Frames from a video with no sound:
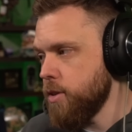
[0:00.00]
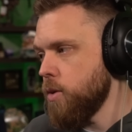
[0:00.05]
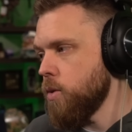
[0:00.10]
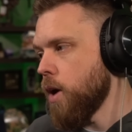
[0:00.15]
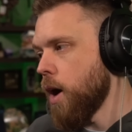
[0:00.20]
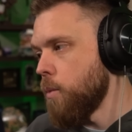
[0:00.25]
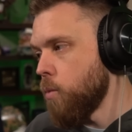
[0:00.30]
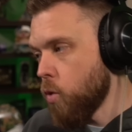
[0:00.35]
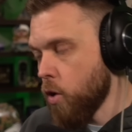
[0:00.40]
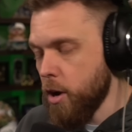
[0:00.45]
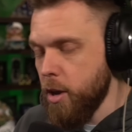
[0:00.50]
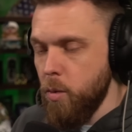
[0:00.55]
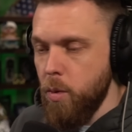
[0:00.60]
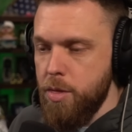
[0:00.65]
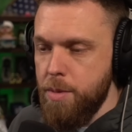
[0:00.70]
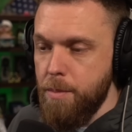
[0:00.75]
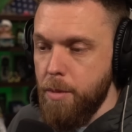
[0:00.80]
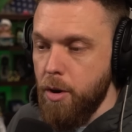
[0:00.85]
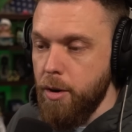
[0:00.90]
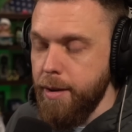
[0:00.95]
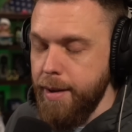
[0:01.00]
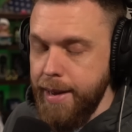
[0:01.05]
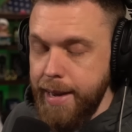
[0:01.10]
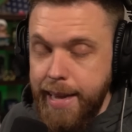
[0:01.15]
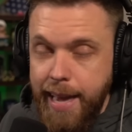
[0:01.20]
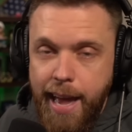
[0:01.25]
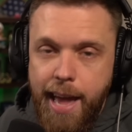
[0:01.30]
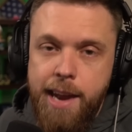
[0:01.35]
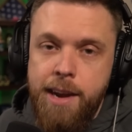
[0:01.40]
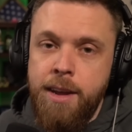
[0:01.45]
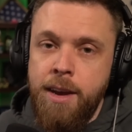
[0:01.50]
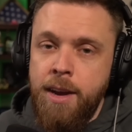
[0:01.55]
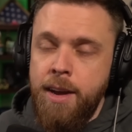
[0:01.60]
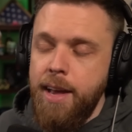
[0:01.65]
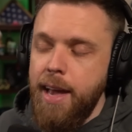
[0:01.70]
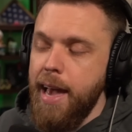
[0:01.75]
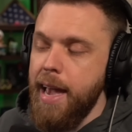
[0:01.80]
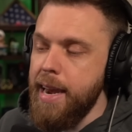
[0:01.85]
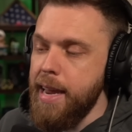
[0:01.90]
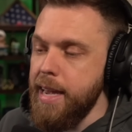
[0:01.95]
I'm working with Merc again,
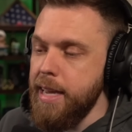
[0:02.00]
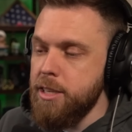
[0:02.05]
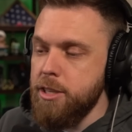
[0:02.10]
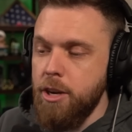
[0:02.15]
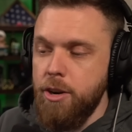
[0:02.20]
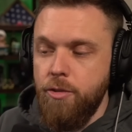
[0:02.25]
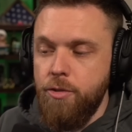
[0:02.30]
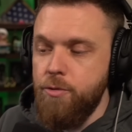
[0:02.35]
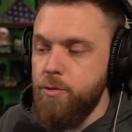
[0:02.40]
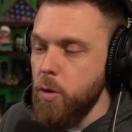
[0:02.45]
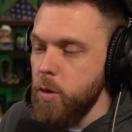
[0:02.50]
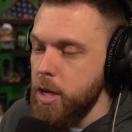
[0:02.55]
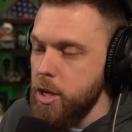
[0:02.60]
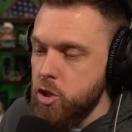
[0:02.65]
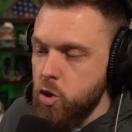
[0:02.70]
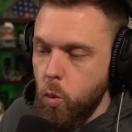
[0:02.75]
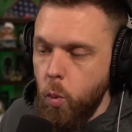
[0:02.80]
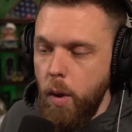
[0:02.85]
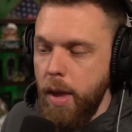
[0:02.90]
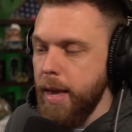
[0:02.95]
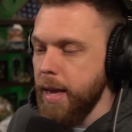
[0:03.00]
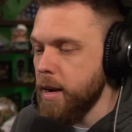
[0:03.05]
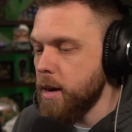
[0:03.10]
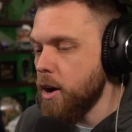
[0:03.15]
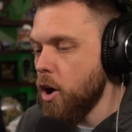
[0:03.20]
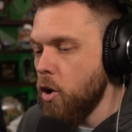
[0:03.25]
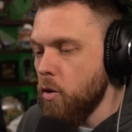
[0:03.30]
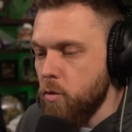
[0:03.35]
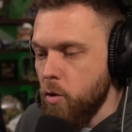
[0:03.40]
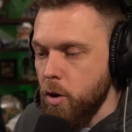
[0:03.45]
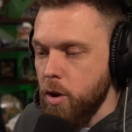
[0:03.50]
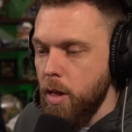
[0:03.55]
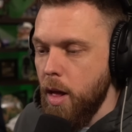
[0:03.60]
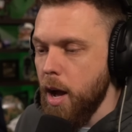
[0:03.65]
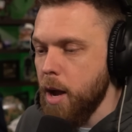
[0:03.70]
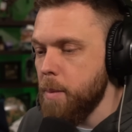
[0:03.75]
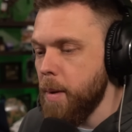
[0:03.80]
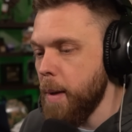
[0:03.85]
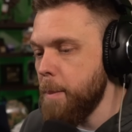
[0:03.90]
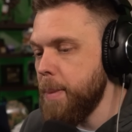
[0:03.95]
and he's going to fully tweak and
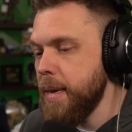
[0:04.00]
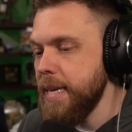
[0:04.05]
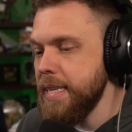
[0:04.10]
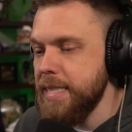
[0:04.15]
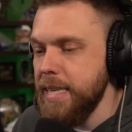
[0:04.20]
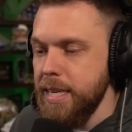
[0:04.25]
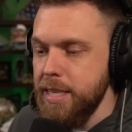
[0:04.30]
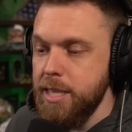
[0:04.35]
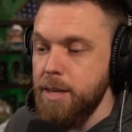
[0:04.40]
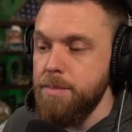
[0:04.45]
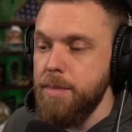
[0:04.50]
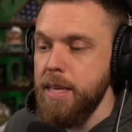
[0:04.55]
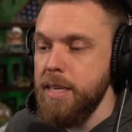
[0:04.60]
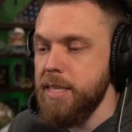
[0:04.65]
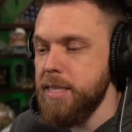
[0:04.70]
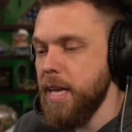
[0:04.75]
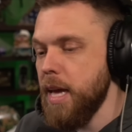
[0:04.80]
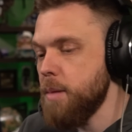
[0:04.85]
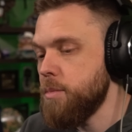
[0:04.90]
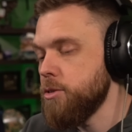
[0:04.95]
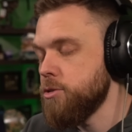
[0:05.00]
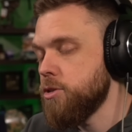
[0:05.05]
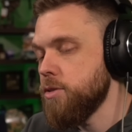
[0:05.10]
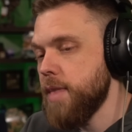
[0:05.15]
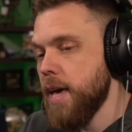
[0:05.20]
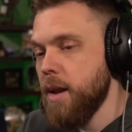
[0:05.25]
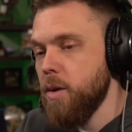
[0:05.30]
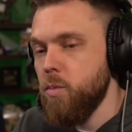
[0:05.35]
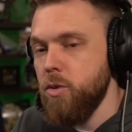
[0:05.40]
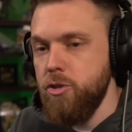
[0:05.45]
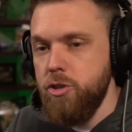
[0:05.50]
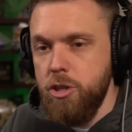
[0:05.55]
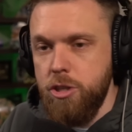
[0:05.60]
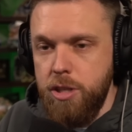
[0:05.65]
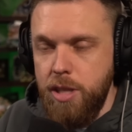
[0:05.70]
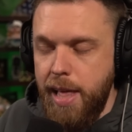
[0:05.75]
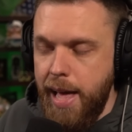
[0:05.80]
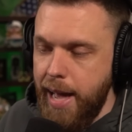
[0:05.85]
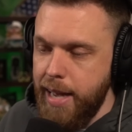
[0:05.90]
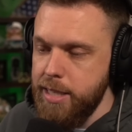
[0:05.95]
overclock my PC at something stable so that it will just
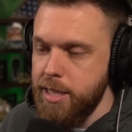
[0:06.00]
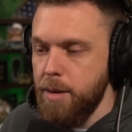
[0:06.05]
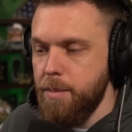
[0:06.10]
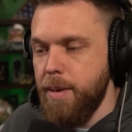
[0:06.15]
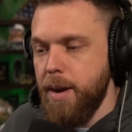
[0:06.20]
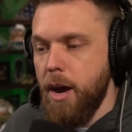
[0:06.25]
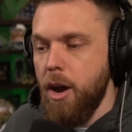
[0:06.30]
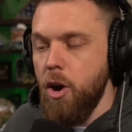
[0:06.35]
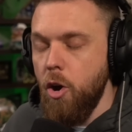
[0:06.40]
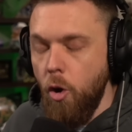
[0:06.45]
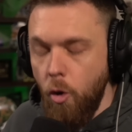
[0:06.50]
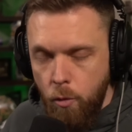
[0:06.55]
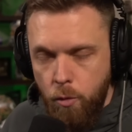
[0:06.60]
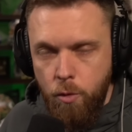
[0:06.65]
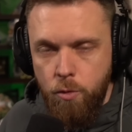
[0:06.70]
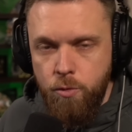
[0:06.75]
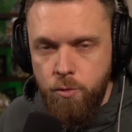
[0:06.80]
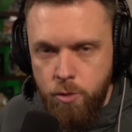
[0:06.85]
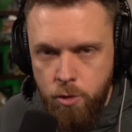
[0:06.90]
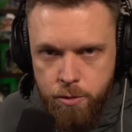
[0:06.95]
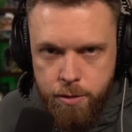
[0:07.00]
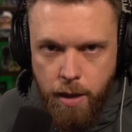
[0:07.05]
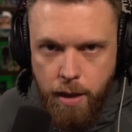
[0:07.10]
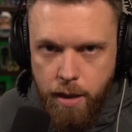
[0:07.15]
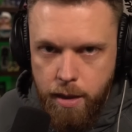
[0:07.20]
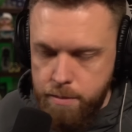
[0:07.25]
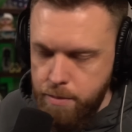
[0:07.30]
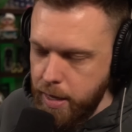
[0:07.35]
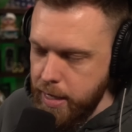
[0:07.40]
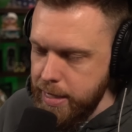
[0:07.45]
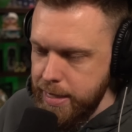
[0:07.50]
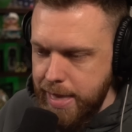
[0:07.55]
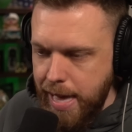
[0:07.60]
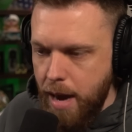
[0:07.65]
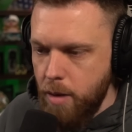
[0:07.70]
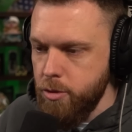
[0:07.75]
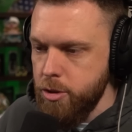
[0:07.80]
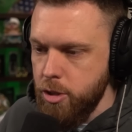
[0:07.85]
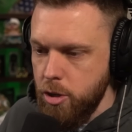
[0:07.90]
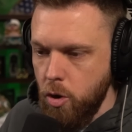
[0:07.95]
last. I'm not overvolting it, because
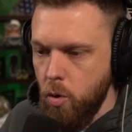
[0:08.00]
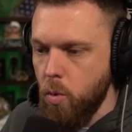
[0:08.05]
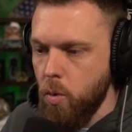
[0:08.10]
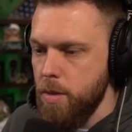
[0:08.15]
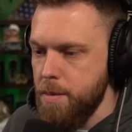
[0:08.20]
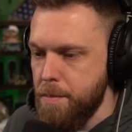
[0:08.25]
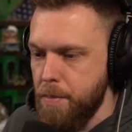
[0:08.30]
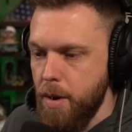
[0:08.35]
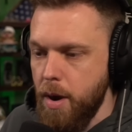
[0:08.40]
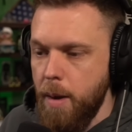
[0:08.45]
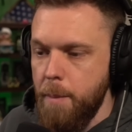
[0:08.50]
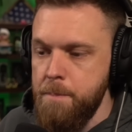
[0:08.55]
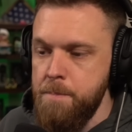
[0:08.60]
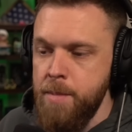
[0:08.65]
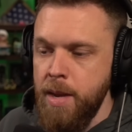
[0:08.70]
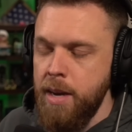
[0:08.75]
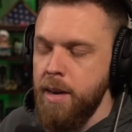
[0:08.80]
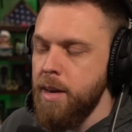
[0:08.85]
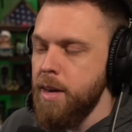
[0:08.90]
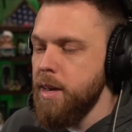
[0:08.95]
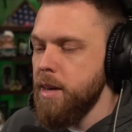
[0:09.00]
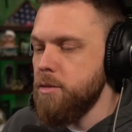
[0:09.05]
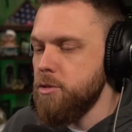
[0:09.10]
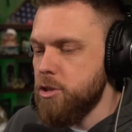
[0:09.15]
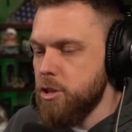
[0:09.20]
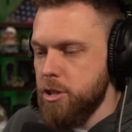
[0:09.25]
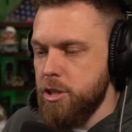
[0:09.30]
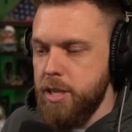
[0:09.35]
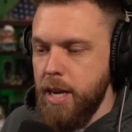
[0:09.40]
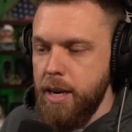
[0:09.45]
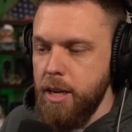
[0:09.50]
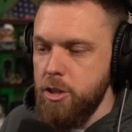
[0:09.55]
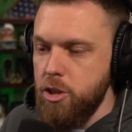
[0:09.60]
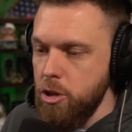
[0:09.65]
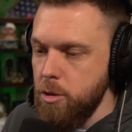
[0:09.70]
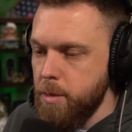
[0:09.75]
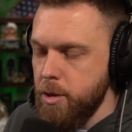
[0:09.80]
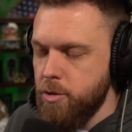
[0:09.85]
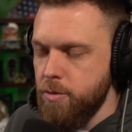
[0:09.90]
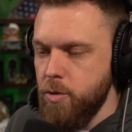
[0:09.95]
that was the core of the problem. It was just sending
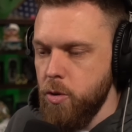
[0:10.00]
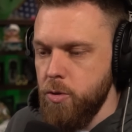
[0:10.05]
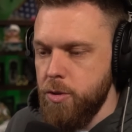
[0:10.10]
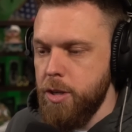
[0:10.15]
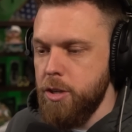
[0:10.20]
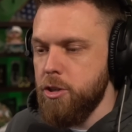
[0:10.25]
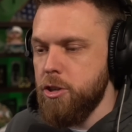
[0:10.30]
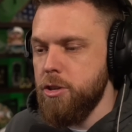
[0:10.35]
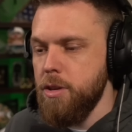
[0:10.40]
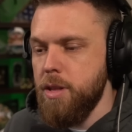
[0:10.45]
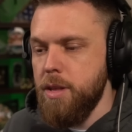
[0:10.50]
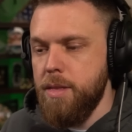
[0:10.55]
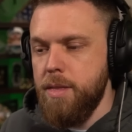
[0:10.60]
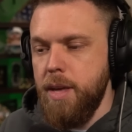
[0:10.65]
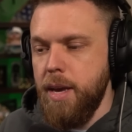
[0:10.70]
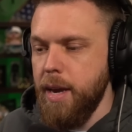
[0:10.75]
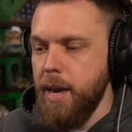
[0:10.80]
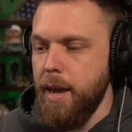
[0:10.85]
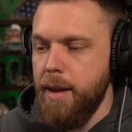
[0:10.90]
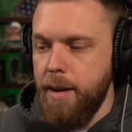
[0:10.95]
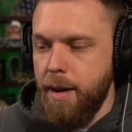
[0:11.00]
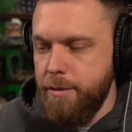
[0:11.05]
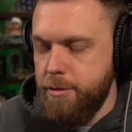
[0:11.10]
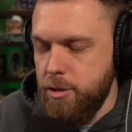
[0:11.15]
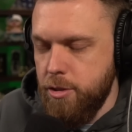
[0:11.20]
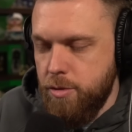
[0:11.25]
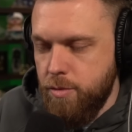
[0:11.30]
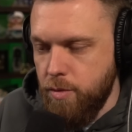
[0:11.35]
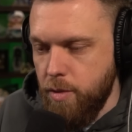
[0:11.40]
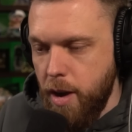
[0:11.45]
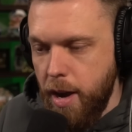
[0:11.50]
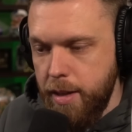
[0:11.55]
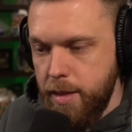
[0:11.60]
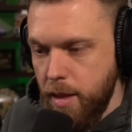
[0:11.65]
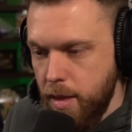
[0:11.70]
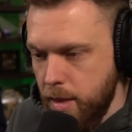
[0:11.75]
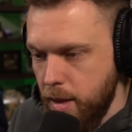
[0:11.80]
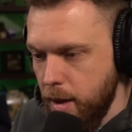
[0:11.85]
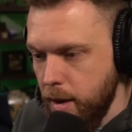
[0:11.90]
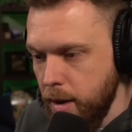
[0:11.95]
too much voltage to the thing, and I've just fried the
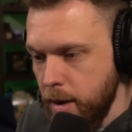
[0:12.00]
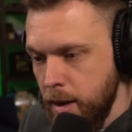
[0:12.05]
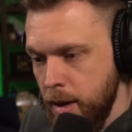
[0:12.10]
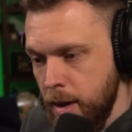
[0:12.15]
thing.